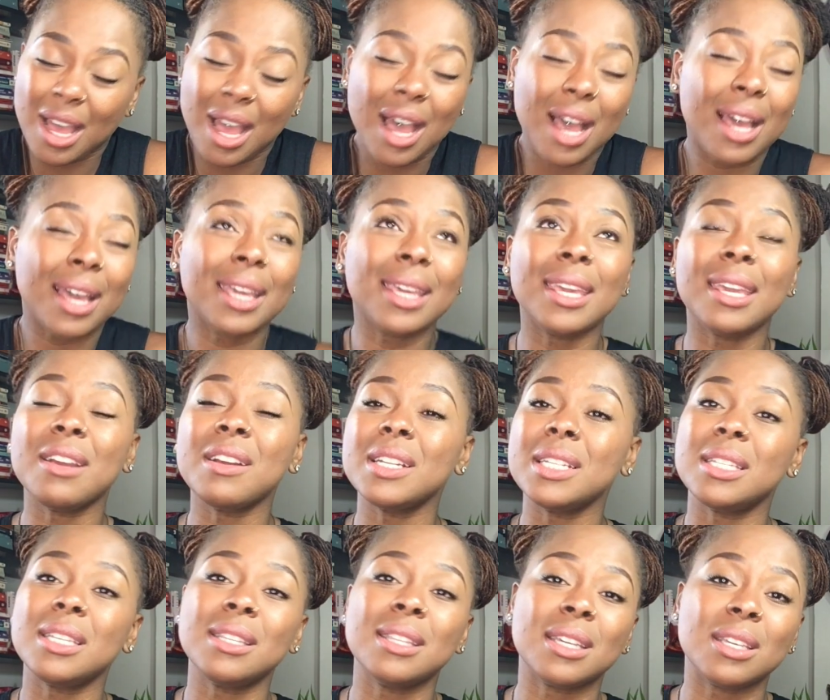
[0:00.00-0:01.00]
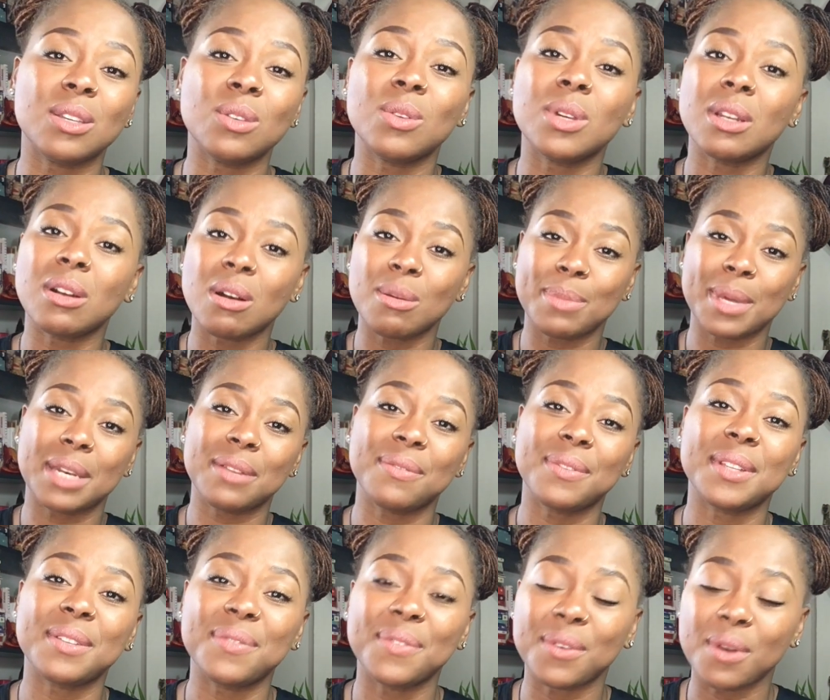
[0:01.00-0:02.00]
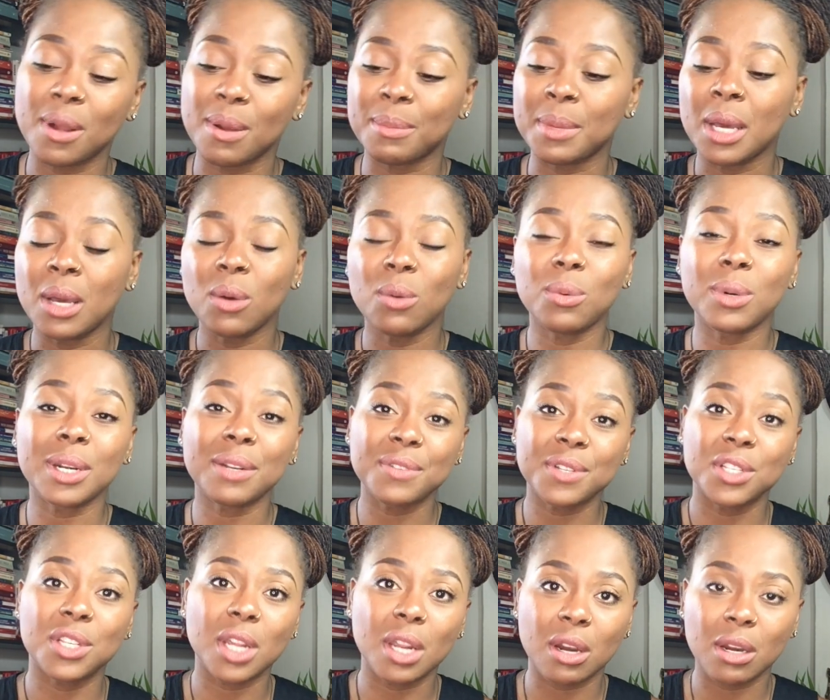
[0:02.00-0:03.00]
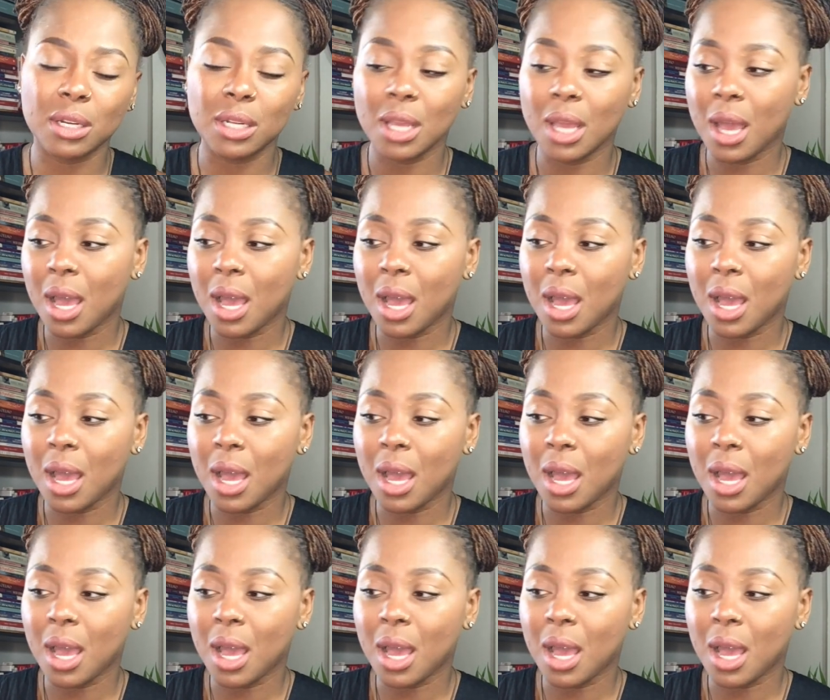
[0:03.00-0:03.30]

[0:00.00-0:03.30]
I guarantee that you can all benefit from what I've shared.